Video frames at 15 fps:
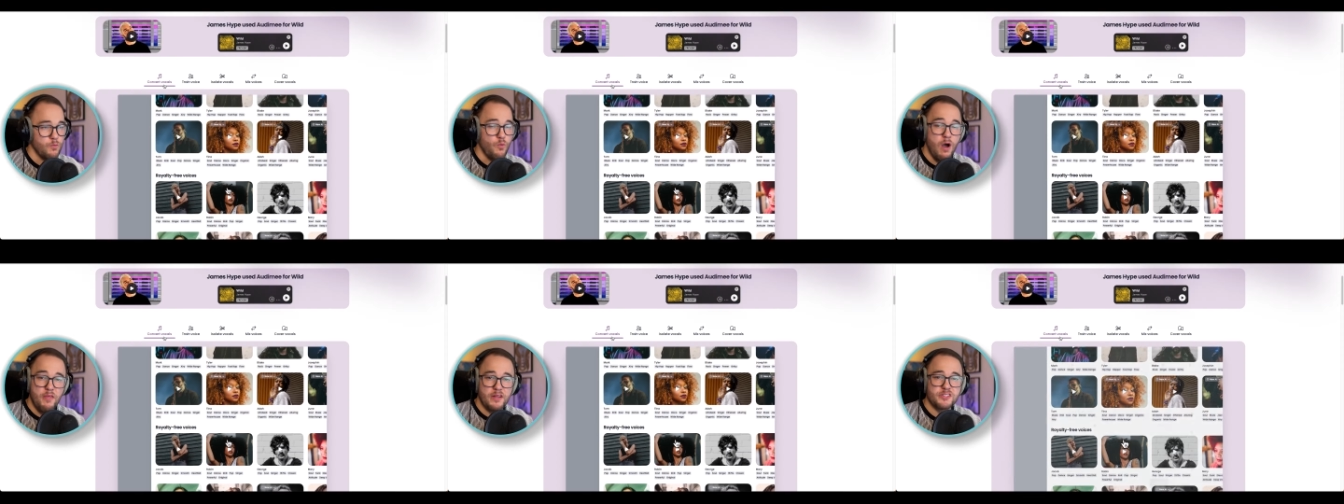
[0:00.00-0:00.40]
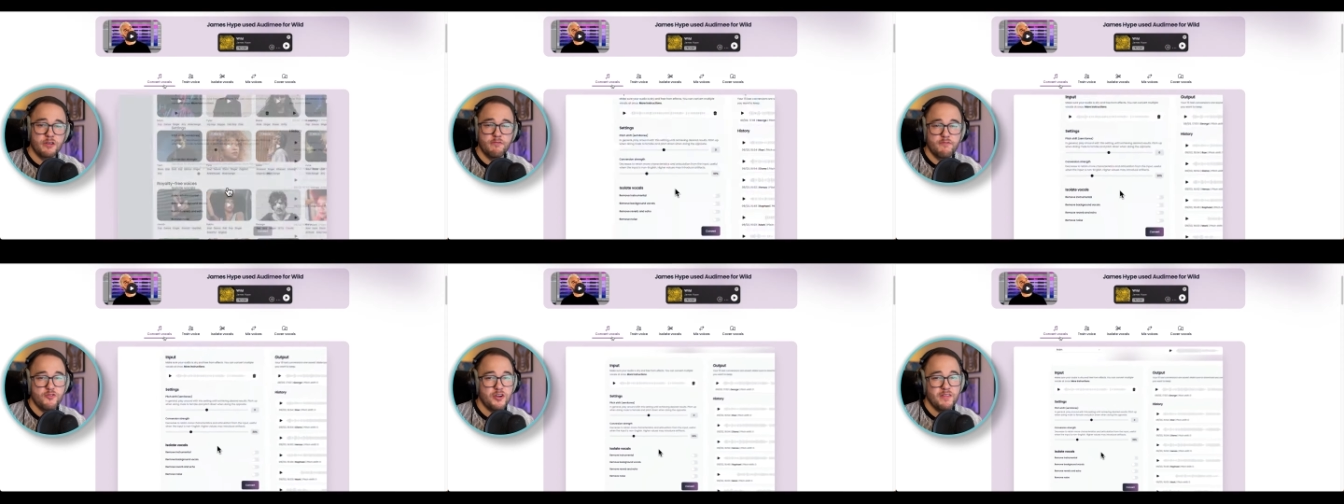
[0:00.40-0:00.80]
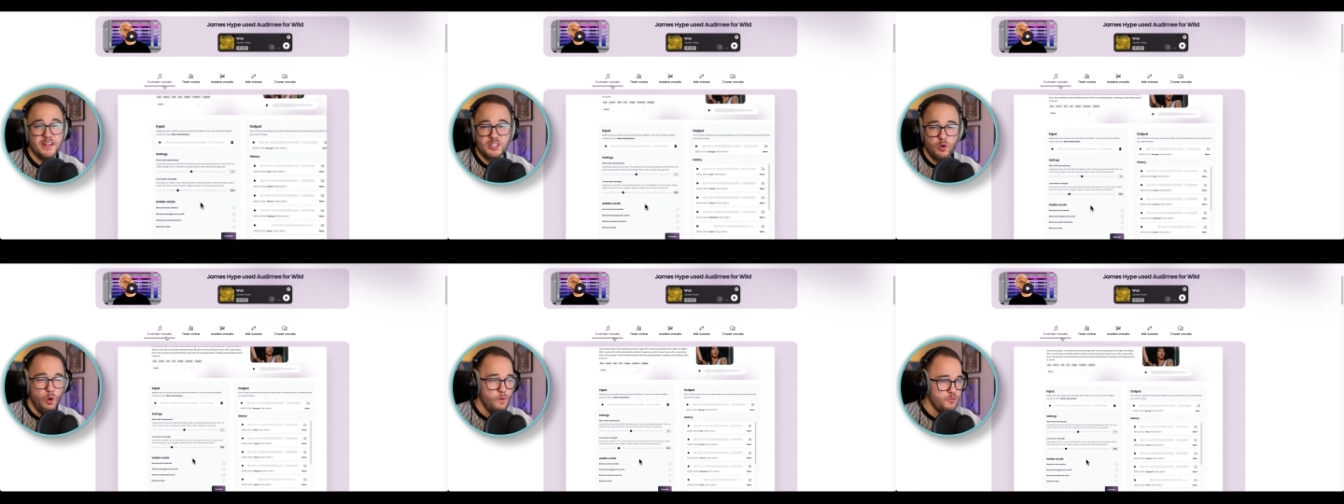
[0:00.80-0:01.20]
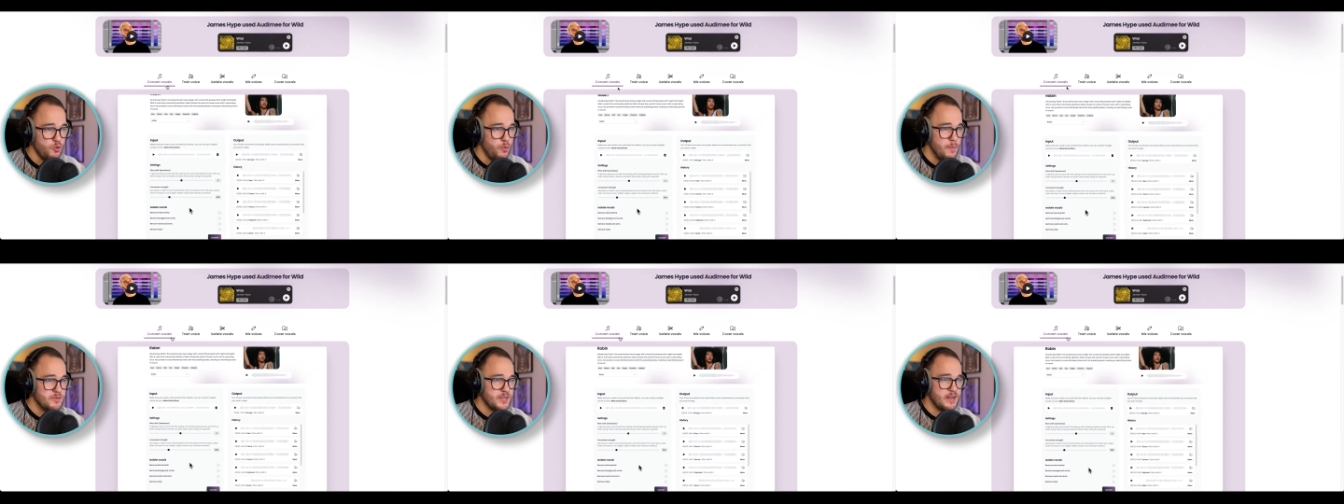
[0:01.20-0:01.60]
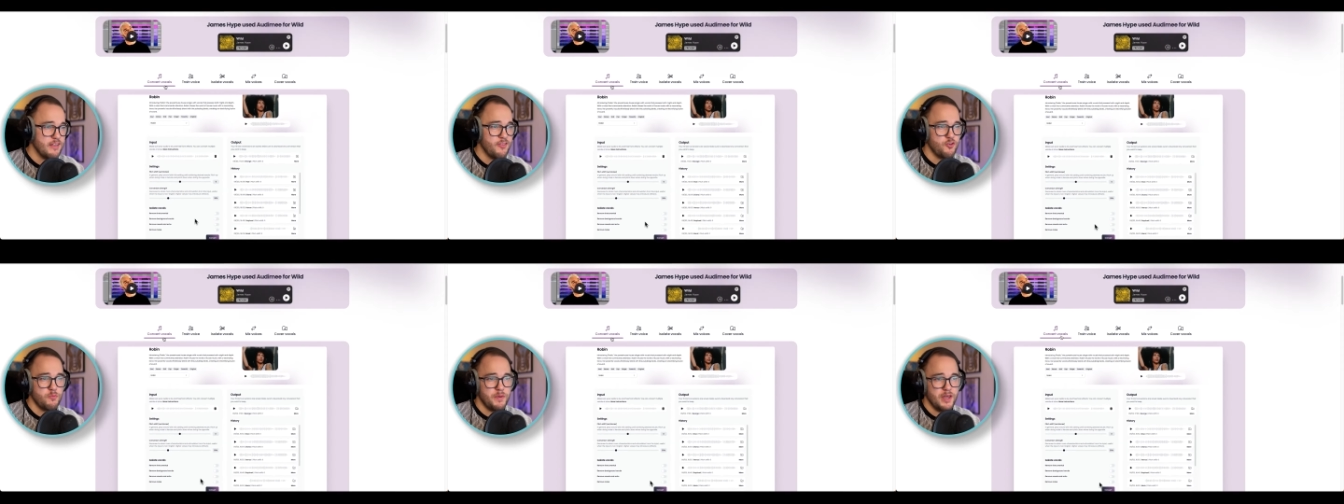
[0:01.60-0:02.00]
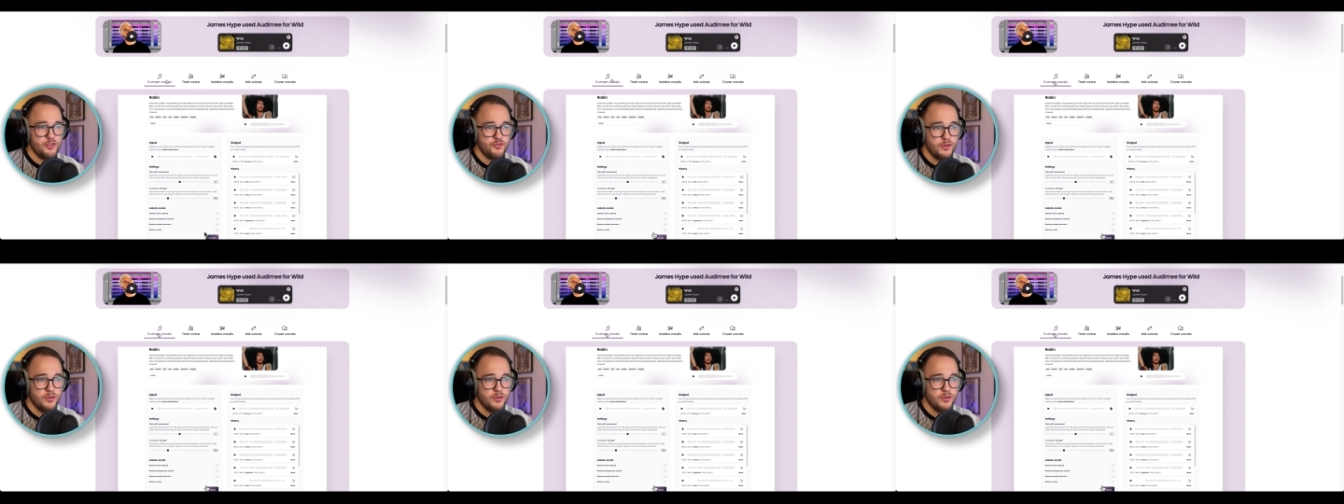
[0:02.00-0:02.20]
While that's converting, let's go over the website a little bit.